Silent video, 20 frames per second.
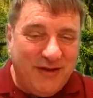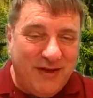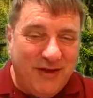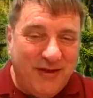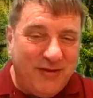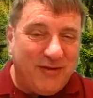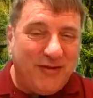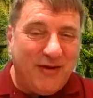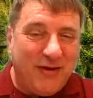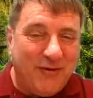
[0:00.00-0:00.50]

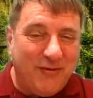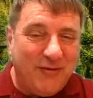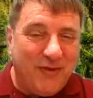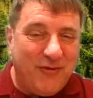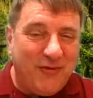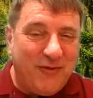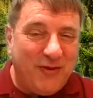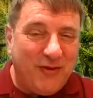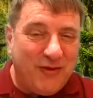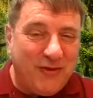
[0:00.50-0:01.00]
easier
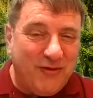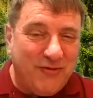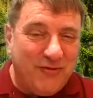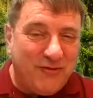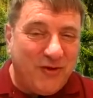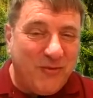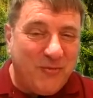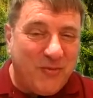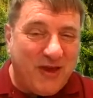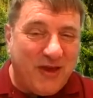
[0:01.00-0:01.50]
than the
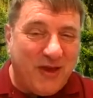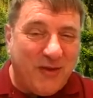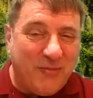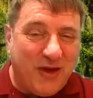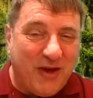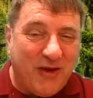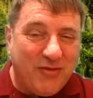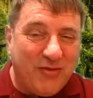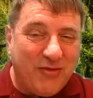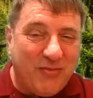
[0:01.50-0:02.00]
troop
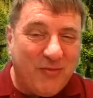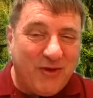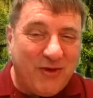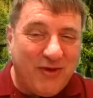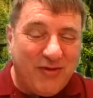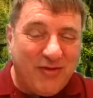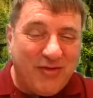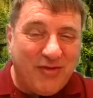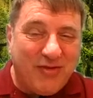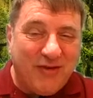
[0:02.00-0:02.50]
campouts
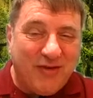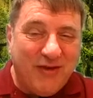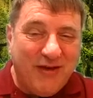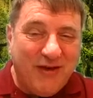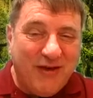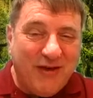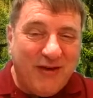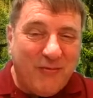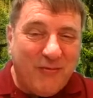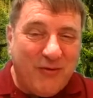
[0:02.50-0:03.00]
because
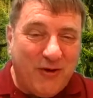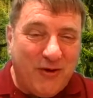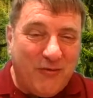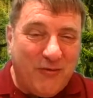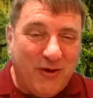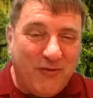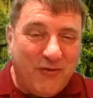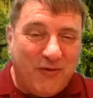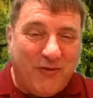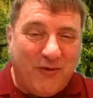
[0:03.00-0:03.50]
we were
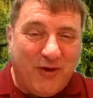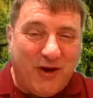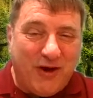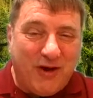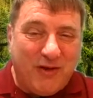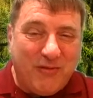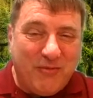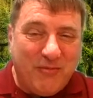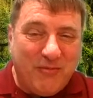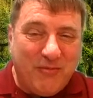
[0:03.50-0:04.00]
with a
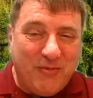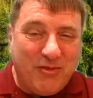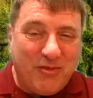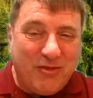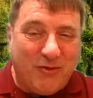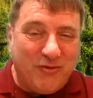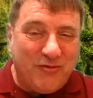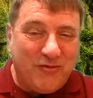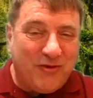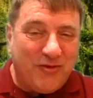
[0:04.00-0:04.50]
lot of
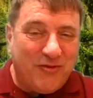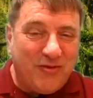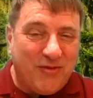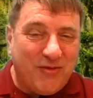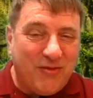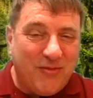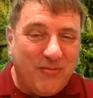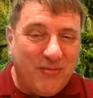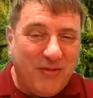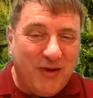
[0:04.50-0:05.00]
soldiers
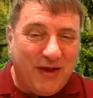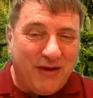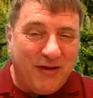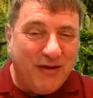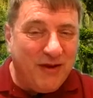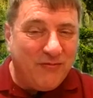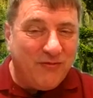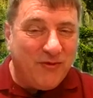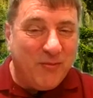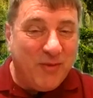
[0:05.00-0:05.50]
who had
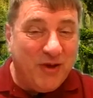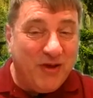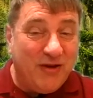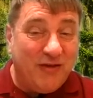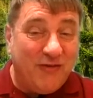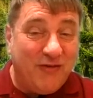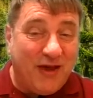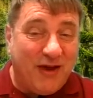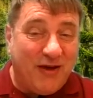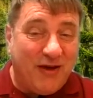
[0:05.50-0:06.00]
never been
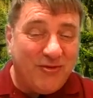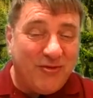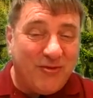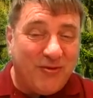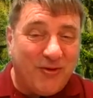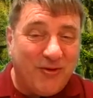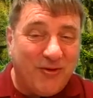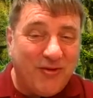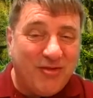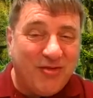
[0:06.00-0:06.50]
in the
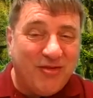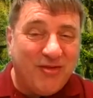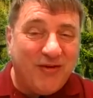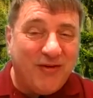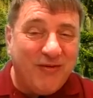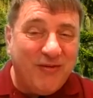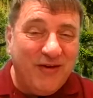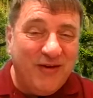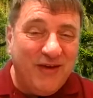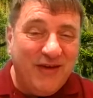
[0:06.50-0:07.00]
outdoors.
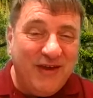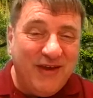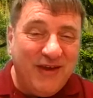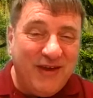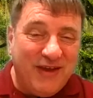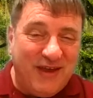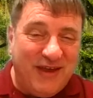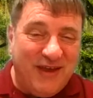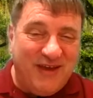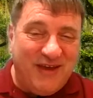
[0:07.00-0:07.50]
So,
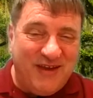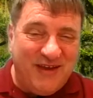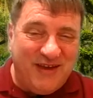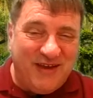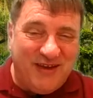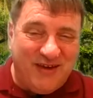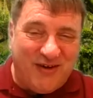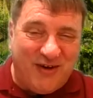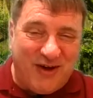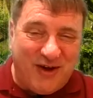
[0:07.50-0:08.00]
I
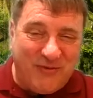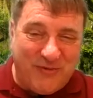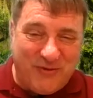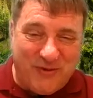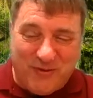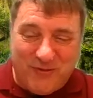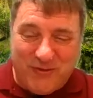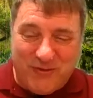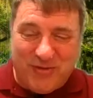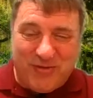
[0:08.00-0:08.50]
thought
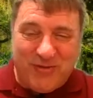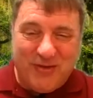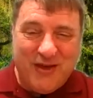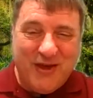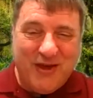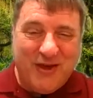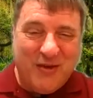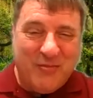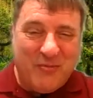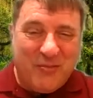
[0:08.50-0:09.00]
it was
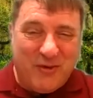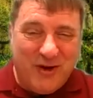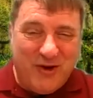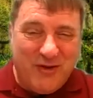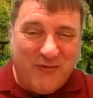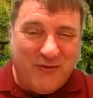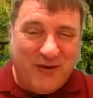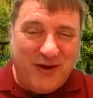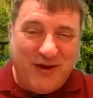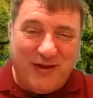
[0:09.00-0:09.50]

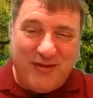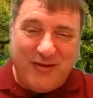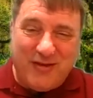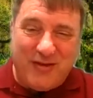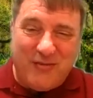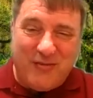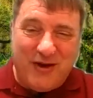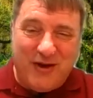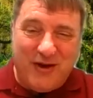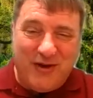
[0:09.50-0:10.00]
pretty funny.
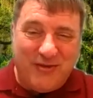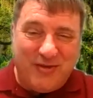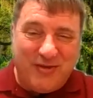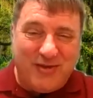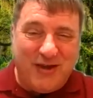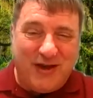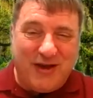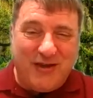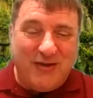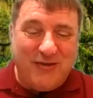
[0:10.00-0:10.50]
Somebody who's
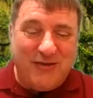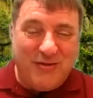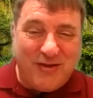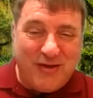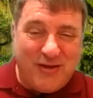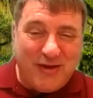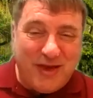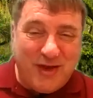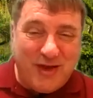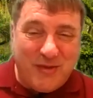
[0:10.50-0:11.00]
not used
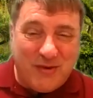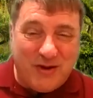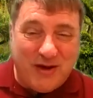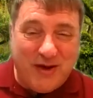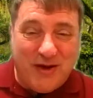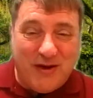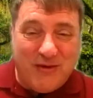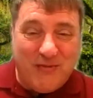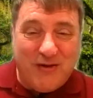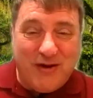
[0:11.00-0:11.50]
to camping
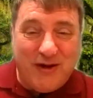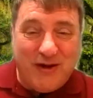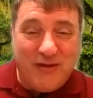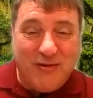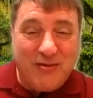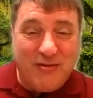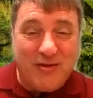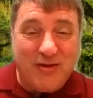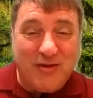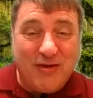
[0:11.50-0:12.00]
out. Well, I
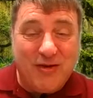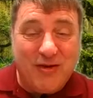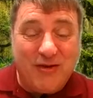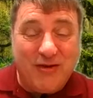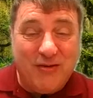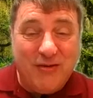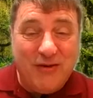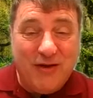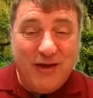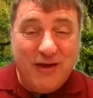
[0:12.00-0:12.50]
used to
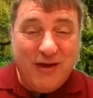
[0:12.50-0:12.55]
go